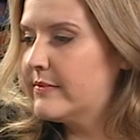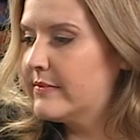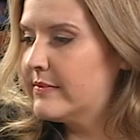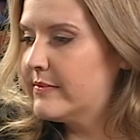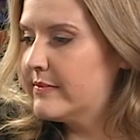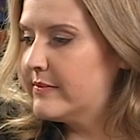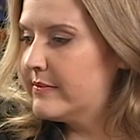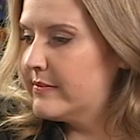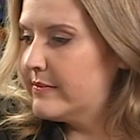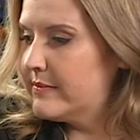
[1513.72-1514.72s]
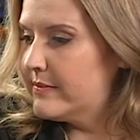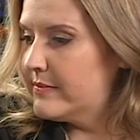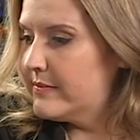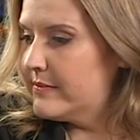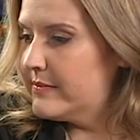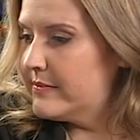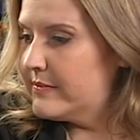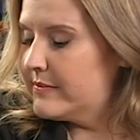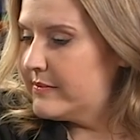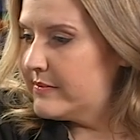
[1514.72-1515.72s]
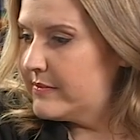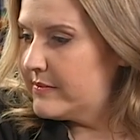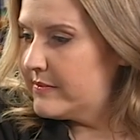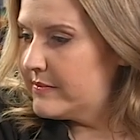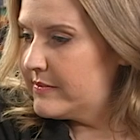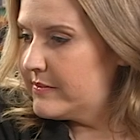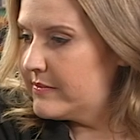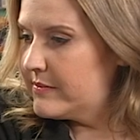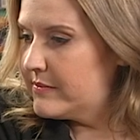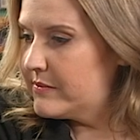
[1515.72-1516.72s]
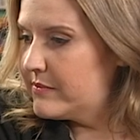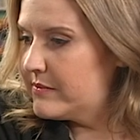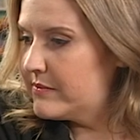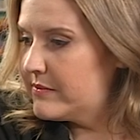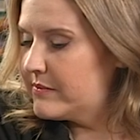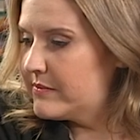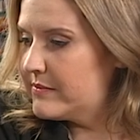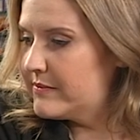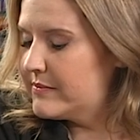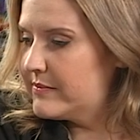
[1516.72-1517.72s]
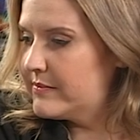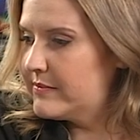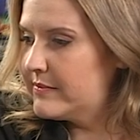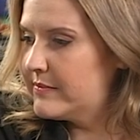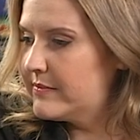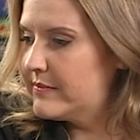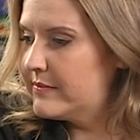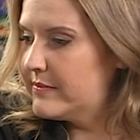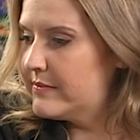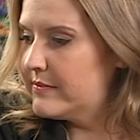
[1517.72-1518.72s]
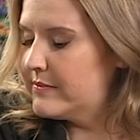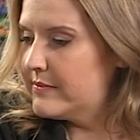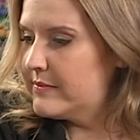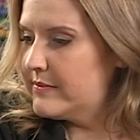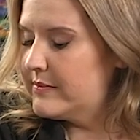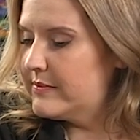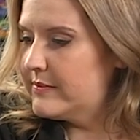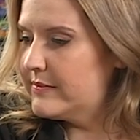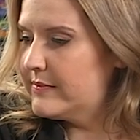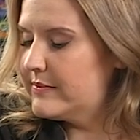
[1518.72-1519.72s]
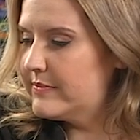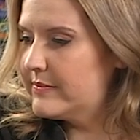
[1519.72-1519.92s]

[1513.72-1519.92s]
(silent)